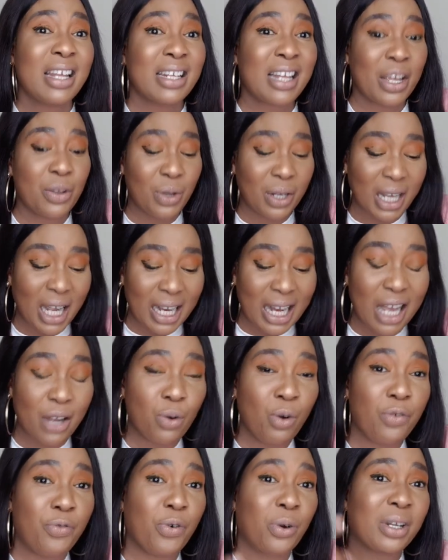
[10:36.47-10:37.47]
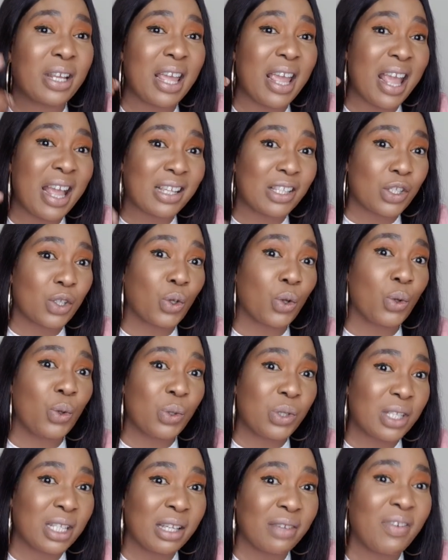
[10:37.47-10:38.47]
then you cannot go for the
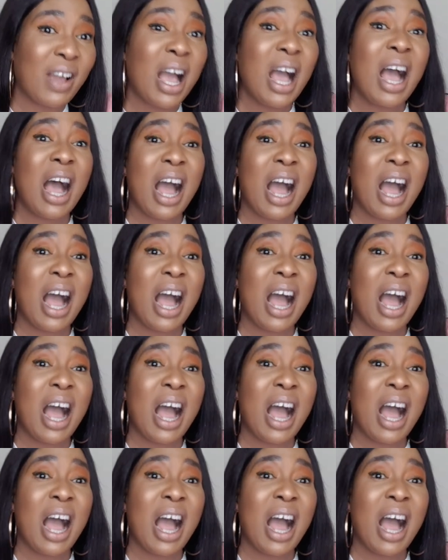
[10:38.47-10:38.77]
exclusive.